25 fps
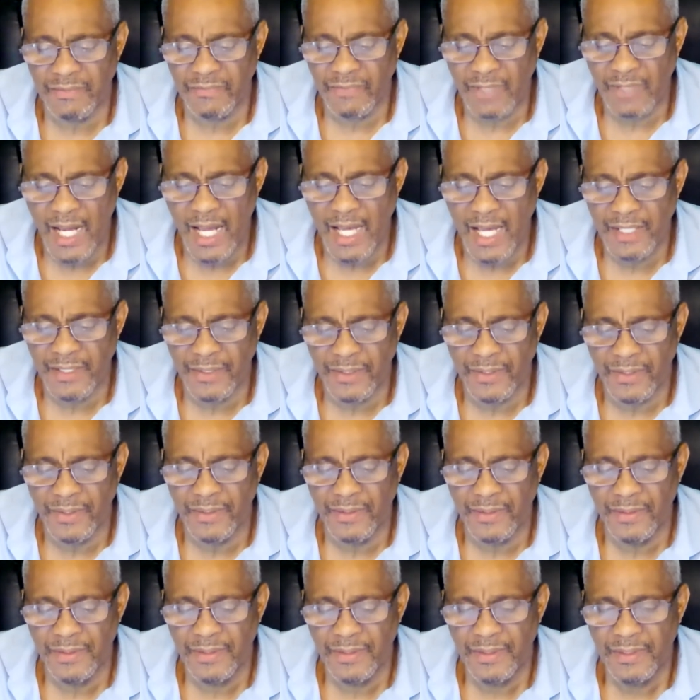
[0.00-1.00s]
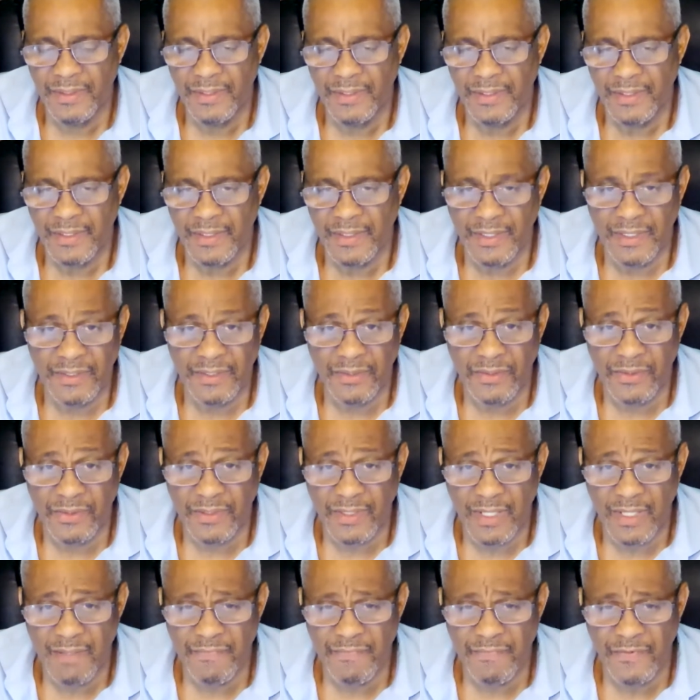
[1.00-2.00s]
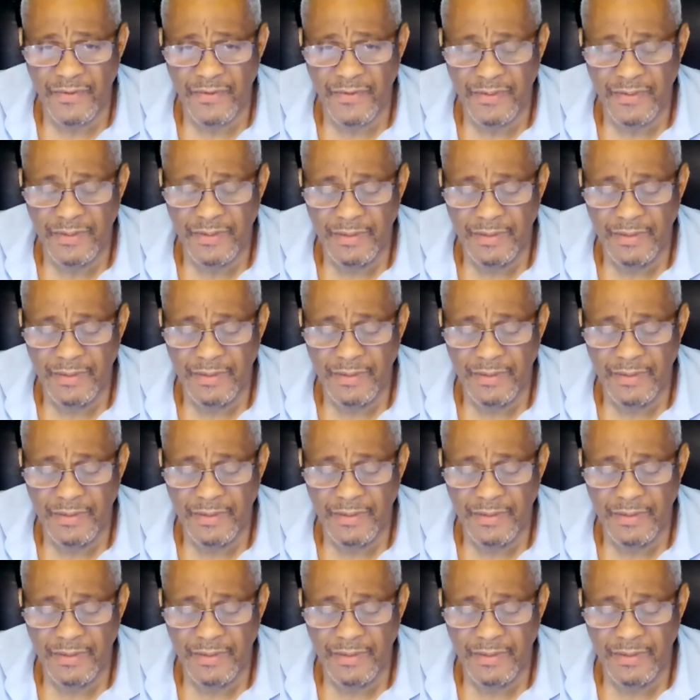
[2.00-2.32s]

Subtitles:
ride her in her comfort.